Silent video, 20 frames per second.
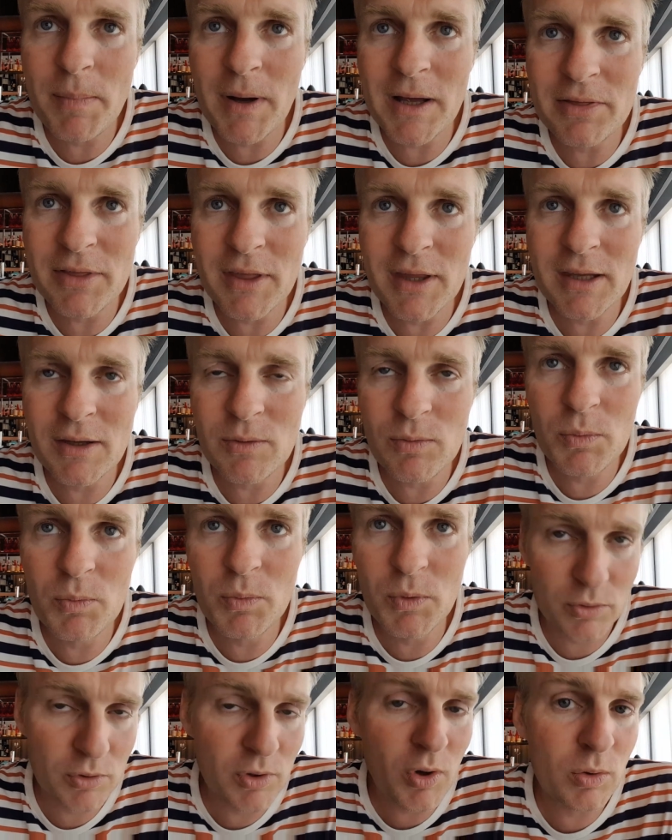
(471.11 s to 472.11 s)
I think we
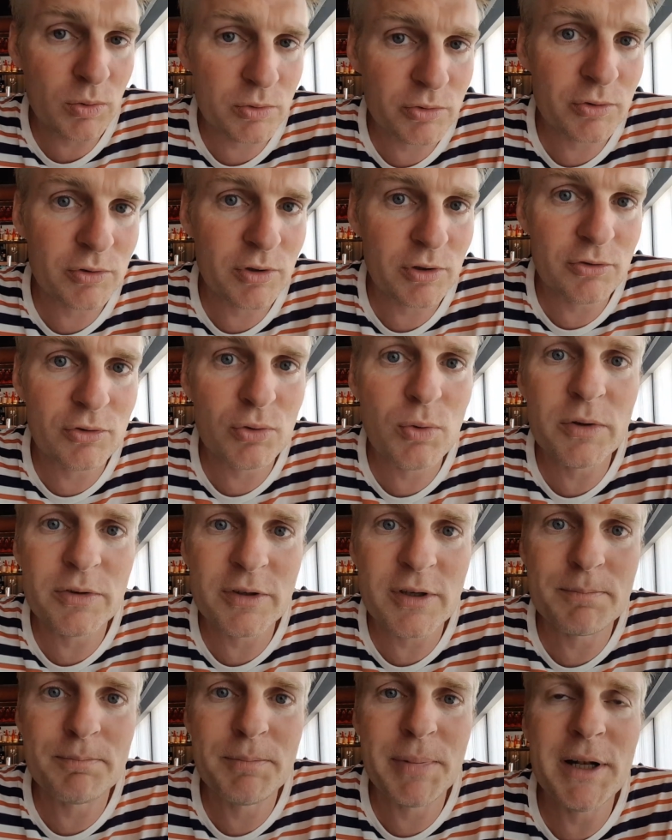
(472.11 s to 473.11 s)
will go to the
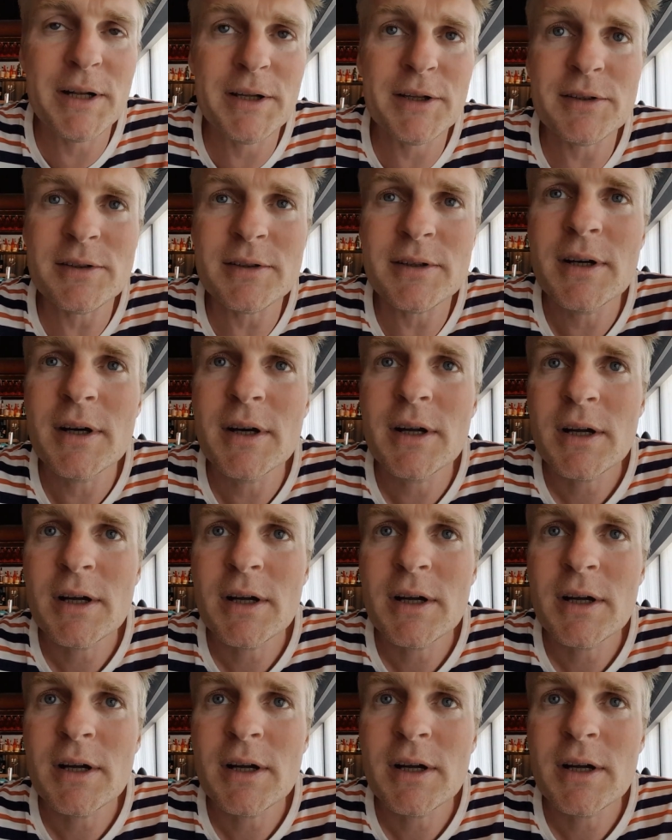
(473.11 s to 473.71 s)
200 billion.